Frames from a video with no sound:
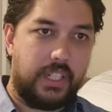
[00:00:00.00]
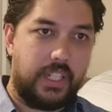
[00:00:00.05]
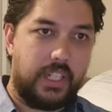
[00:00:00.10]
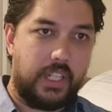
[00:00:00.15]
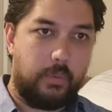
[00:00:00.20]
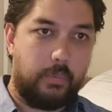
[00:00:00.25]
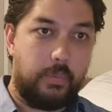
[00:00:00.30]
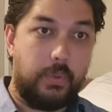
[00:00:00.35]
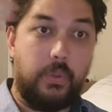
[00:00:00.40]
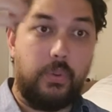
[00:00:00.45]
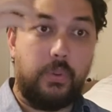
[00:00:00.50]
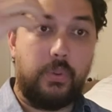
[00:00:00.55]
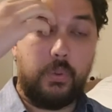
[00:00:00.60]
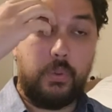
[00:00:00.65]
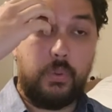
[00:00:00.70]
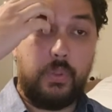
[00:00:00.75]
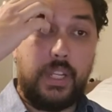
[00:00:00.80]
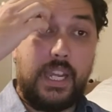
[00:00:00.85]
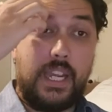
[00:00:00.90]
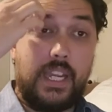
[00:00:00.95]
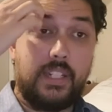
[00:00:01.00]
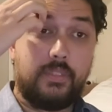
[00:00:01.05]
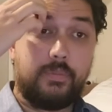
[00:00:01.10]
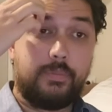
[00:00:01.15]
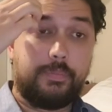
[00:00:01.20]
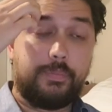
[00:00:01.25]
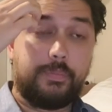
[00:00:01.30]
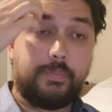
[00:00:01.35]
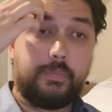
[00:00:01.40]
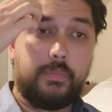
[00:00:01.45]
to help you through that,
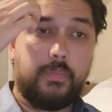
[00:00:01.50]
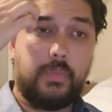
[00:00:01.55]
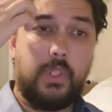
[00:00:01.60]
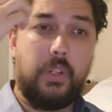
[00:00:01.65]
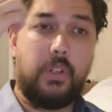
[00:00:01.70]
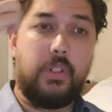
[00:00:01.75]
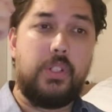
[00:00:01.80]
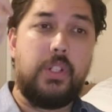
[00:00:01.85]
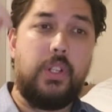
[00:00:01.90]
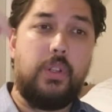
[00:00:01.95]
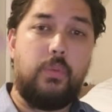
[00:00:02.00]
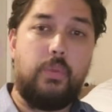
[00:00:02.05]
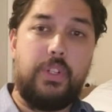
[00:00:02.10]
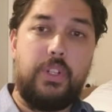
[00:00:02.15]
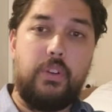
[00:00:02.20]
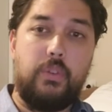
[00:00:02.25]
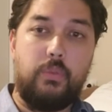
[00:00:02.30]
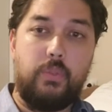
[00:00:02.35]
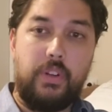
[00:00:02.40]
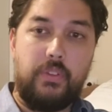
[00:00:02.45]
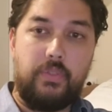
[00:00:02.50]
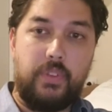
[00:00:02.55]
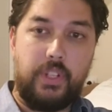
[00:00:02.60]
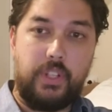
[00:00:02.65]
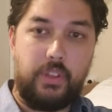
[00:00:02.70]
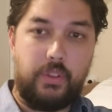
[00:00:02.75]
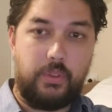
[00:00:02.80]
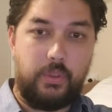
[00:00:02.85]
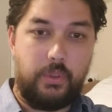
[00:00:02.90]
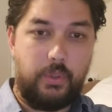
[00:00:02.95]
so that when you're
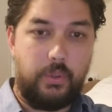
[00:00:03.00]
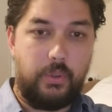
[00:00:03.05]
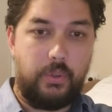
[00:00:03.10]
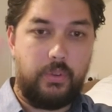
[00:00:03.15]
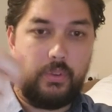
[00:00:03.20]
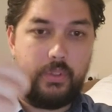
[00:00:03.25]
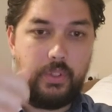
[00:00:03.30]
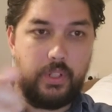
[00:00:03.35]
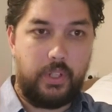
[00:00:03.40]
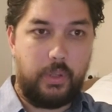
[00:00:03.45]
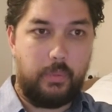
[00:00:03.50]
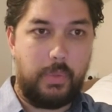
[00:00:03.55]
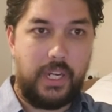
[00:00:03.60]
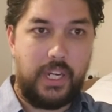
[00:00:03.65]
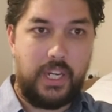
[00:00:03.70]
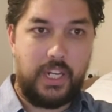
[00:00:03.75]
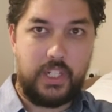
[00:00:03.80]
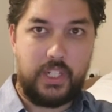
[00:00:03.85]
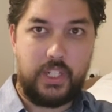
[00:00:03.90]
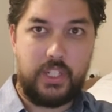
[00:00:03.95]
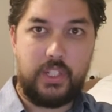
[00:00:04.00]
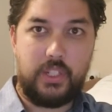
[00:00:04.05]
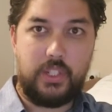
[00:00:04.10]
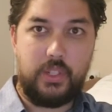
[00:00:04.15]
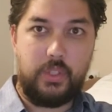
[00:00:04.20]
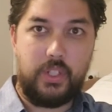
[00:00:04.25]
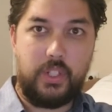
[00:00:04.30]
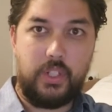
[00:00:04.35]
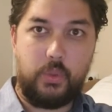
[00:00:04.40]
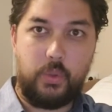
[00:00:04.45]
riffling through your pages,
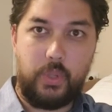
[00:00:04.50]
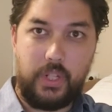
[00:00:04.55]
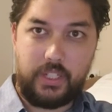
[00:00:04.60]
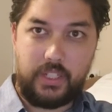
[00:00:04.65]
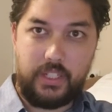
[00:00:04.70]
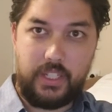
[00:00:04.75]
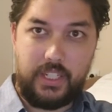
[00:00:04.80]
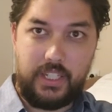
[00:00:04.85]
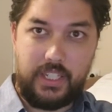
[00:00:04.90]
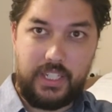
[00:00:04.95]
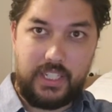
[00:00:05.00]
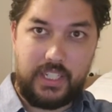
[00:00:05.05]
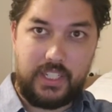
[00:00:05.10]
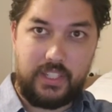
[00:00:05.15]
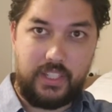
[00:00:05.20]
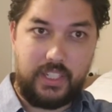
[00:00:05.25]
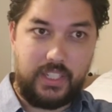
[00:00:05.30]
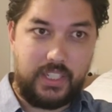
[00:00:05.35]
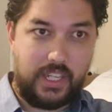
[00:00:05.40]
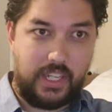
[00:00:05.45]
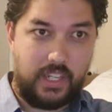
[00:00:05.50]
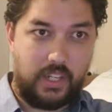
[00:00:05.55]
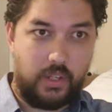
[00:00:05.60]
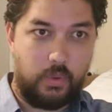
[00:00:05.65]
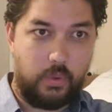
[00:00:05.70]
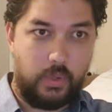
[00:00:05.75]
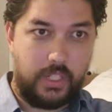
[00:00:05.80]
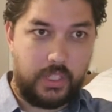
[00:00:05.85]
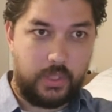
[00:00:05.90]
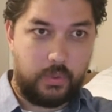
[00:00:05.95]
you can quickly and easily
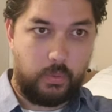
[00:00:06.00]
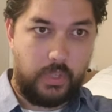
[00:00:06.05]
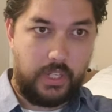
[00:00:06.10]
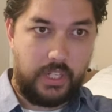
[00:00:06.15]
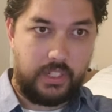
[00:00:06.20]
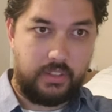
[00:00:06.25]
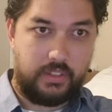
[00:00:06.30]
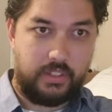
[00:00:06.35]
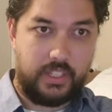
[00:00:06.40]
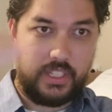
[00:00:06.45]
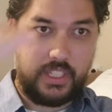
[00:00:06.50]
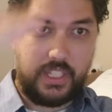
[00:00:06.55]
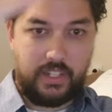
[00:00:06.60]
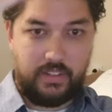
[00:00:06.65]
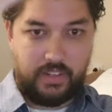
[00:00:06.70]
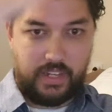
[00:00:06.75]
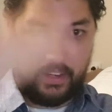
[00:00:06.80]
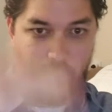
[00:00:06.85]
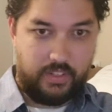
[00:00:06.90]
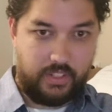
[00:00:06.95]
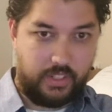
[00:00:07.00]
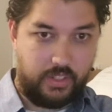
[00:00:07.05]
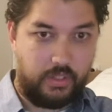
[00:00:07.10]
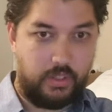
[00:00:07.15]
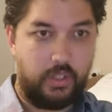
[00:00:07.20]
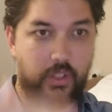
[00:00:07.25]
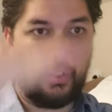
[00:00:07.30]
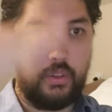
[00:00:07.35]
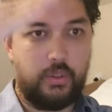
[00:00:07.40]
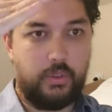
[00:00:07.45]
tell what's what instead of having to
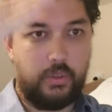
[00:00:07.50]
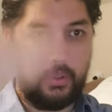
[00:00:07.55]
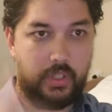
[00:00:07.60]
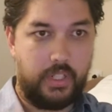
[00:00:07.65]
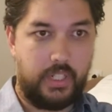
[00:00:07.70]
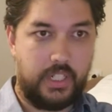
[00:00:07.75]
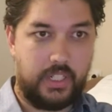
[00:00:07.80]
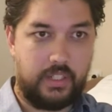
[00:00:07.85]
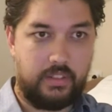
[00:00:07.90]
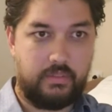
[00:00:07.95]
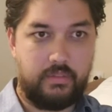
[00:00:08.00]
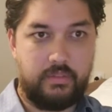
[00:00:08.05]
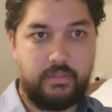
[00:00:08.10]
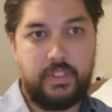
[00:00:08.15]
look through again.